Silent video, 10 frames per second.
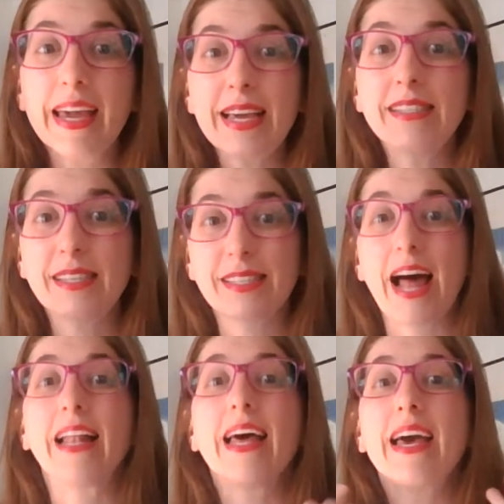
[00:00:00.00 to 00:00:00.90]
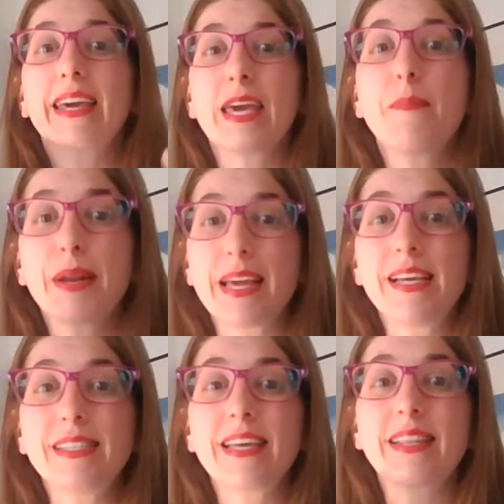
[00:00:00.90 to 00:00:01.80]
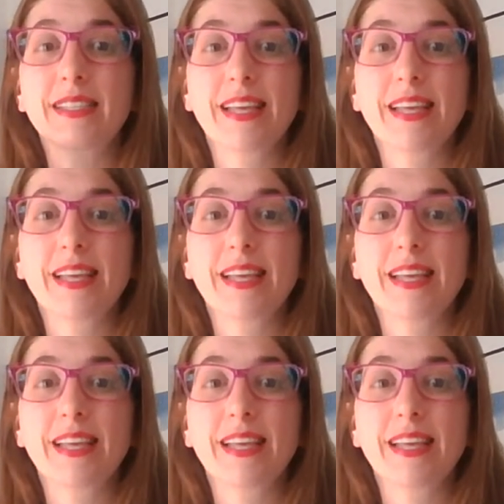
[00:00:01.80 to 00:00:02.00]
Easy sell. Keep it easy, and this